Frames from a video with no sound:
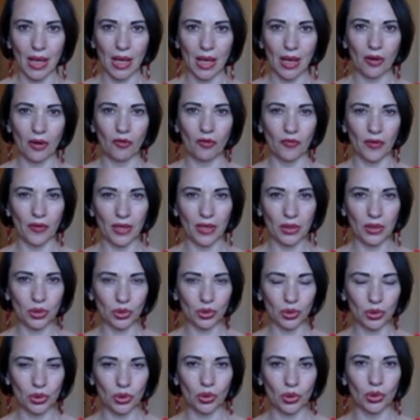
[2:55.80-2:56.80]
When you
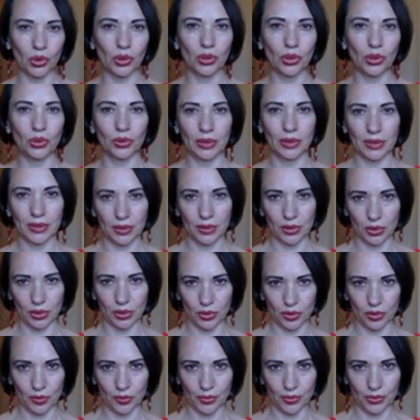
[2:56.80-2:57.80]
talk, you listen to
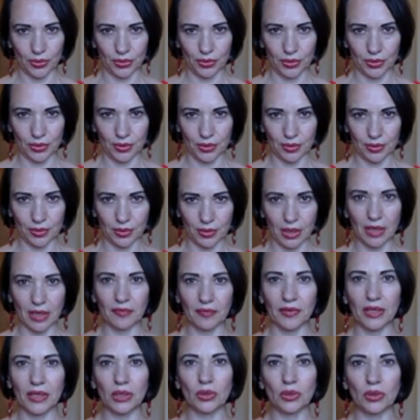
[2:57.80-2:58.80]
the person. And
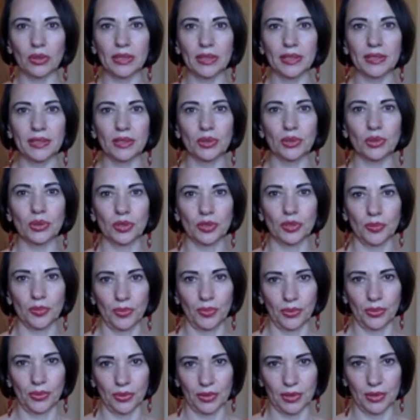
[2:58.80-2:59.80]
when you listen to the
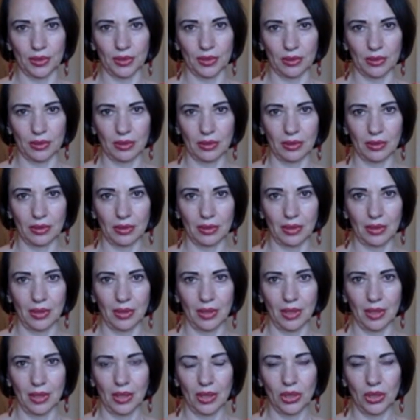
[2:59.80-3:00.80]
person,
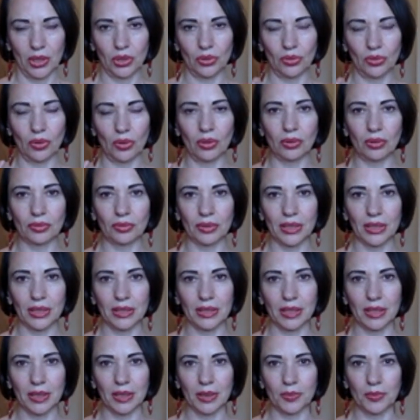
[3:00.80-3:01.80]
you
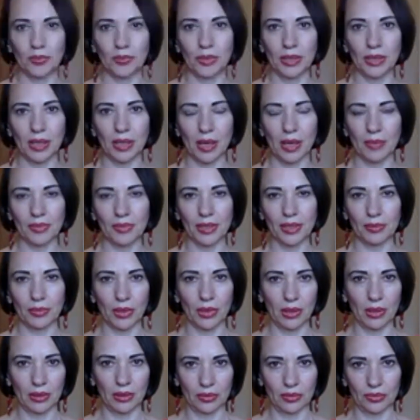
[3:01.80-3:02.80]
already can pick up some
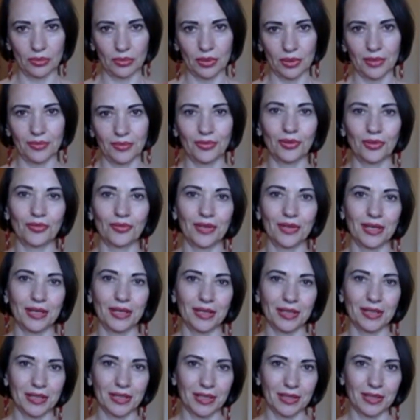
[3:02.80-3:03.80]
clues if you're very
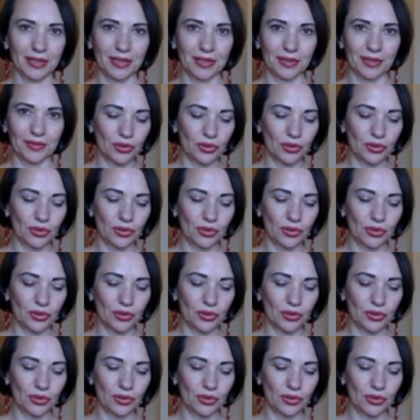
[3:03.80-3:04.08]
attentive.